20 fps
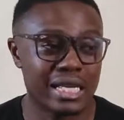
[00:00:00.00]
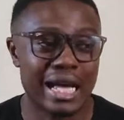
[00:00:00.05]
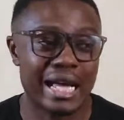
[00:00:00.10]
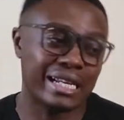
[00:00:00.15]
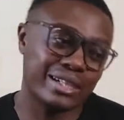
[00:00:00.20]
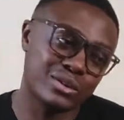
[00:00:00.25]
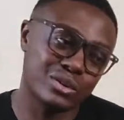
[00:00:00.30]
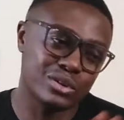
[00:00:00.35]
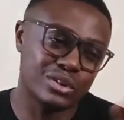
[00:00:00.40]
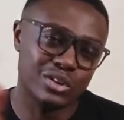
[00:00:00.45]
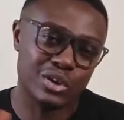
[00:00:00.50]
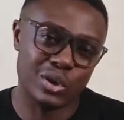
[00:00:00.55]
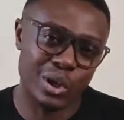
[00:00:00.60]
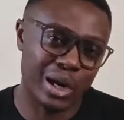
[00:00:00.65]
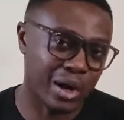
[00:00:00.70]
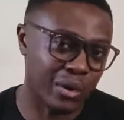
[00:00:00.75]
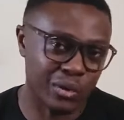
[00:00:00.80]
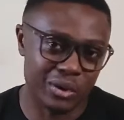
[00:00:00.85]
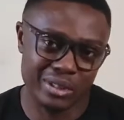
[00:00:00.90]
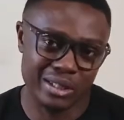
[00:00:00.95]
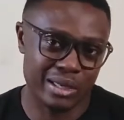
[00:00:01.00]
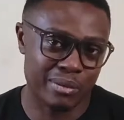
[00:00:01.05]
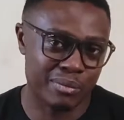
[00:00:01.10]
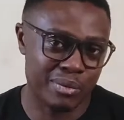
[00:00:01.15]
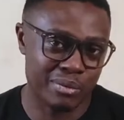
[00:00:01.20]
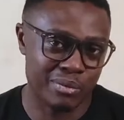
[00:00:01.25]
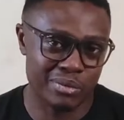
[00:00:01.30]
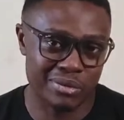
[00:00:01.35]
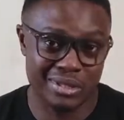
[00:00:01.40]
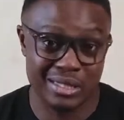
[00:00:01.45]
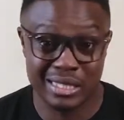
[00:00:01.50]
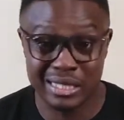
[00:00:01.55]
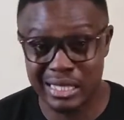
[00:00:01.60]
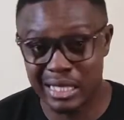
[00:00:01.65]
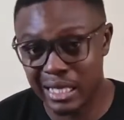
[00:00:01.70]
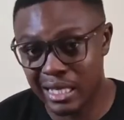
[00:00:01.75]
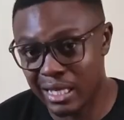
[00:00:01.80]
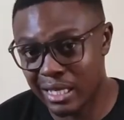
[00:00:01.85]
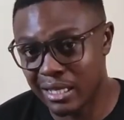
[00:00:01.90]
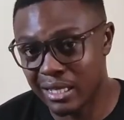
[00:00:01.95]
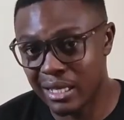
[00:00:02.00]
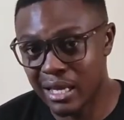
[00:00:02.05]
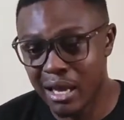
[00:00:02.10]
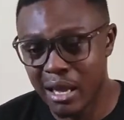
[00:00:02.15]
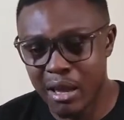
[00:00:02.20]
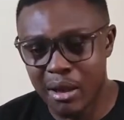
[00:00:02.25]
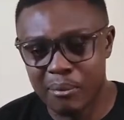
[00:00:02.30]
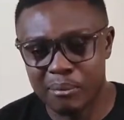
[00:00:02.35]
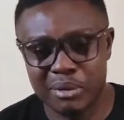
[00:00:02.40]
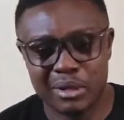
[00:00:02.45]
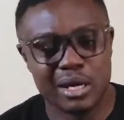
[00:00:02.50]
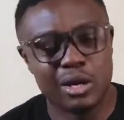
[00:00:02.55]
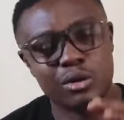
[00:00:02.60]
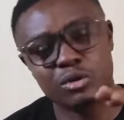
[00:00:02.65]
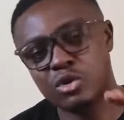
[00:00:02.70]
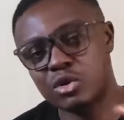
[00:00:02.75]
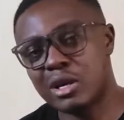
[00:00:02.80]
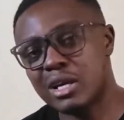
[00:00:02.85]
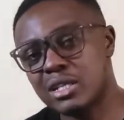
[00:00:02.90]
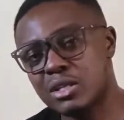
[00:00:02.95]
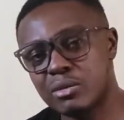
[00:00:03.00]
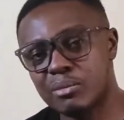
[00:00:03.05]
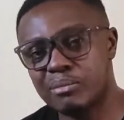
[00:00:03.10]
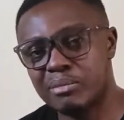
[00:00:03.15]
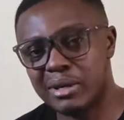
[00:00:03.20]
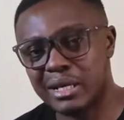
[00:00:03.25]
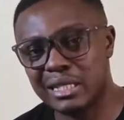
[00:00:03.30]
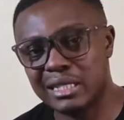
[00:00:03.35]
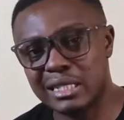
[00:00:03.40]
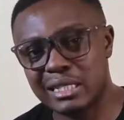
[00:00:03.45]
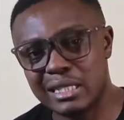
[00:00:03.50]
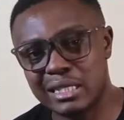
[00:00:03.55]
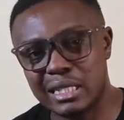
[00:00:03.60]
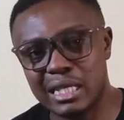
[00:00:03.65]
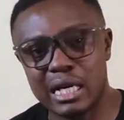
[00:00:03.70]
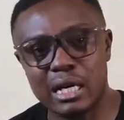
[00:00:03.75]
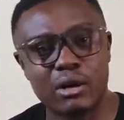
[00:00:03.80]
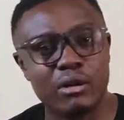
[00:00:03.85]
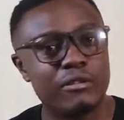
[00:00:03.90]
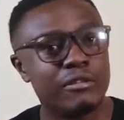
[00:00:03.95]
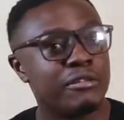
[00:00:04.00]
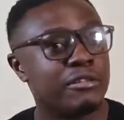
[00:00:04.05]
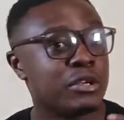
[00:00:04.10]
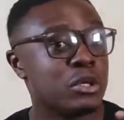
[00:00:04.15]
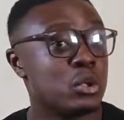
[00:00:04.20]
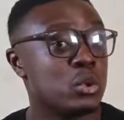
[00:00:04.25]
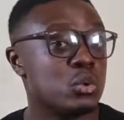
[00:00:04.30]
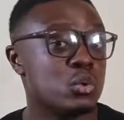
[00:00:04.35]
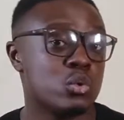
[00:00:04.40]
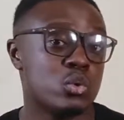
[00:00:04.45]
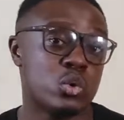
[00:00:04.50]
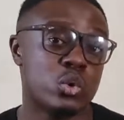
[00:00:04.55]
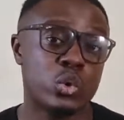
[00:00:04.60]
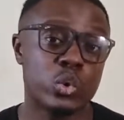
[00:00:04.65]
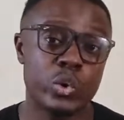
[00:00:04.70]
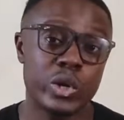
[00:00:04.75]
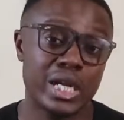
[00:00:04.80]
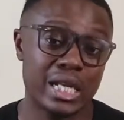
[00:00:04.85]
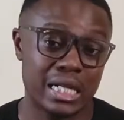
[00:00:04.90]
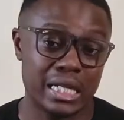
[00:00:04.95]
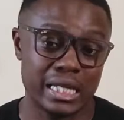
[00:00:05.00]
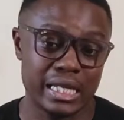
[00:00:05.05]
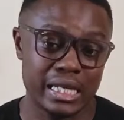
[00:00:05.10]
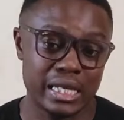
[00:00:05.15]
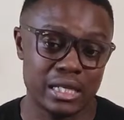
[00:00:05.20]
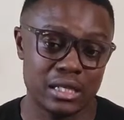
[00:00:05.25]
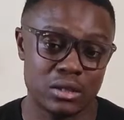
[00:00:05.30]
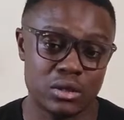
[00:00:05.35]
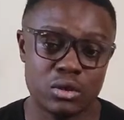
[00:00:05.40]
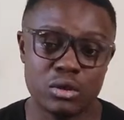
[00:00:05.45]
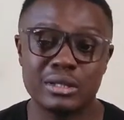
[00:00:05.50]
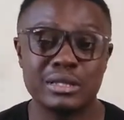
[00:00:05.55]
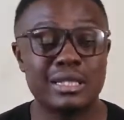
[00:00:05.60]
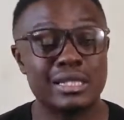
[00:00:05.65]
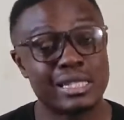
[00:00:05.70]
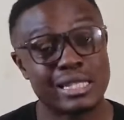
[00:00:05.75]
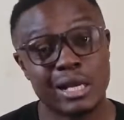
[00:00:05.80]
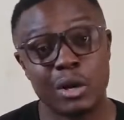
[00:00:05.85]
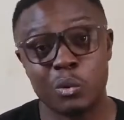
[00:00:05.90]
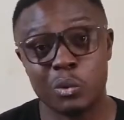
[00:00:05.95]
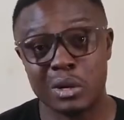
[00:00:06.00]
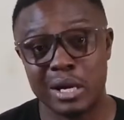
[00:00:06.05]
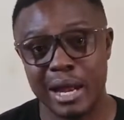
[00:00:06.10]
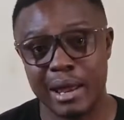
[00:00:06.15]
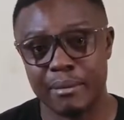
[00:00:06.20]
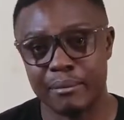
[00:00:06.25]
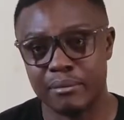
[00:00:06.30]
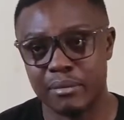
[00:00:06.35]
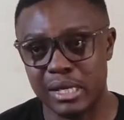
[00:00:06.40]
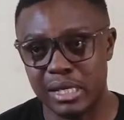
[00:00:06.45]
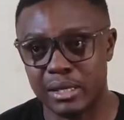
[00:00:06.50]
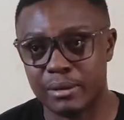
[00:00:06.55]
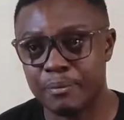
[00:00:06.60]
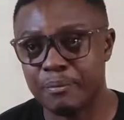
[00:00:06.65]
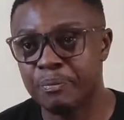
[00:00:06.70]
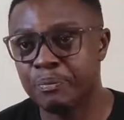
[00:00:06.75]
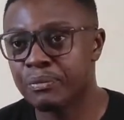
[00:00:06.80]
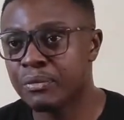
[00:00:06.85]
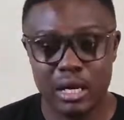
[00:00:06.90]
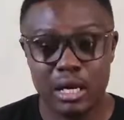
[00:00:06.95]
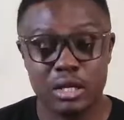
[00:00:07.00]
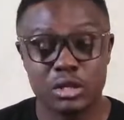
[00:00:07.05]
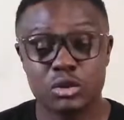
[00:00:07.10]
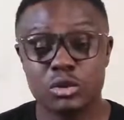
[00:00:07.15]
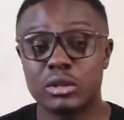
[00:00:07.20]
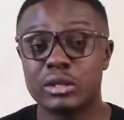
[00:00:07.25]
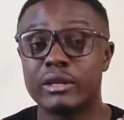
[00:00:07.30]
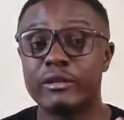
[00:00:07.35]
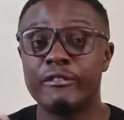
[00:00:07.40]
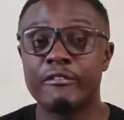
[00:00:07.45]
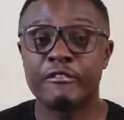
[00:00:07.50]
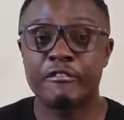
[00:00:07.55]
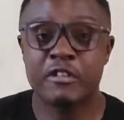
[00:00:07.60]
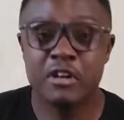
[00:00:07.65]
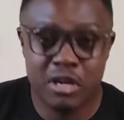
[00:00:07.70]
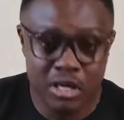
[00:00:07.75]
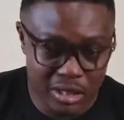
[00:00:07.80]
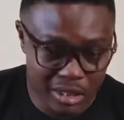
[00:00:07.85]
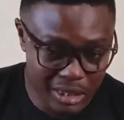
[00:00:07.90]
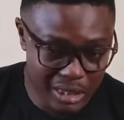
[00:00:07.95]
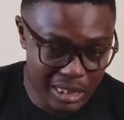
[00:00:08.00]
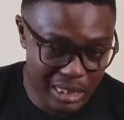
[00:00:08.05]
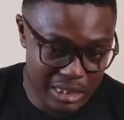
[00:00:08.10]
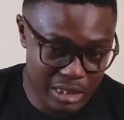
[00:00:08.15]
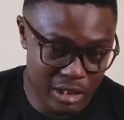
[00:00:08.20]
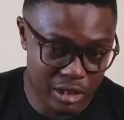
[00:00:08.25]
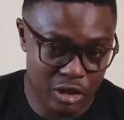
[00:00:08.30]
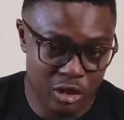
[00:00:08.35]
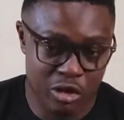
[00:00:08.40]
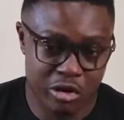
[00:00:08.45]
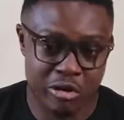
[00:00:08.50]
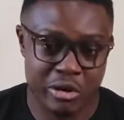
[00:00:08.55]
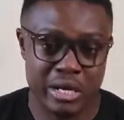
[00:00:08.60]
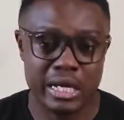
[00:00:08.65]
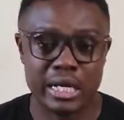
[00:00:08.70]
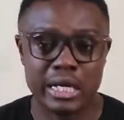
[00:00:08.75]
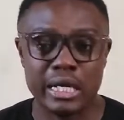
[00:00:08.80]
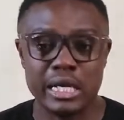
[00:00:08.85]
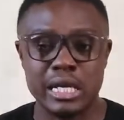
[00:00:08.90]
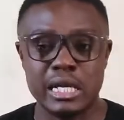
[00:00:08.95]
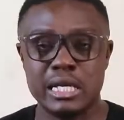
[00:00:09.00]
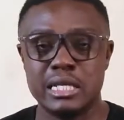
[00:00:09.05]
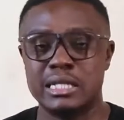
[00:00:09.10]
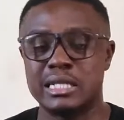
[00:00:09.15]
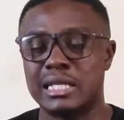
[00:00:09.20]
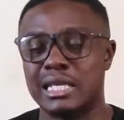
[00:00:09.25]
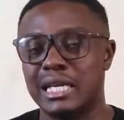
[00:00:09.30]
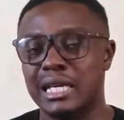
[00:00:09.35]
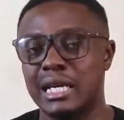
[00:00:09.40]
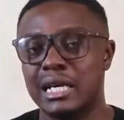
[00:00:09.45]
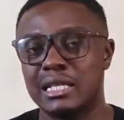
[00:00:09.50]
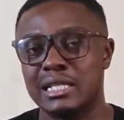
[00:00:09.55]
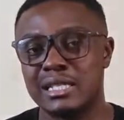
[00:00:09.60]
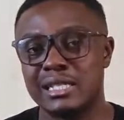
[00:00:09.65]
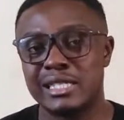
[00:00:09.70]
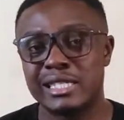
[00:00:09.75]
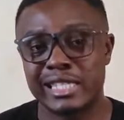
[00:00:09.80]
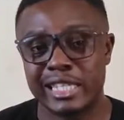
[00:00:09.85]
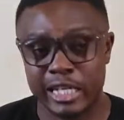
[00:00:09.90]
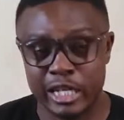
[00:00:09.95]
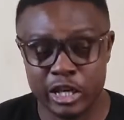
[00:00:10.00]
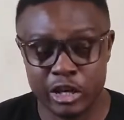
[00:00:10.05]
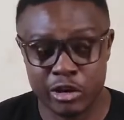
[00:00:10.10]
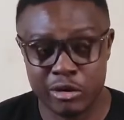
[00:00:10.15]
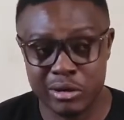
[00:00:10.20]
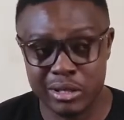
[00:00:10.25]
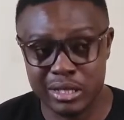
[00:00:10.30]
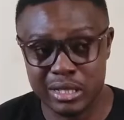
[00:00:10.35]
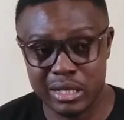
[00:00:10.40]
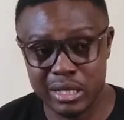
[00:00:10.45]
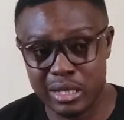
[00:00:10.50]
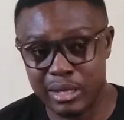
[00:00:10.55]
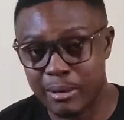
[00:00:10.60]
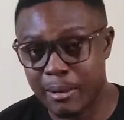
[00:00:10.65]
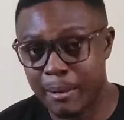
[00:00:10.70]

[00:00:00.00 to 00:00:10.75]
I don't know how other people see it, but I'll try to break this down for you quickly to understand what I mean. So the first category is security.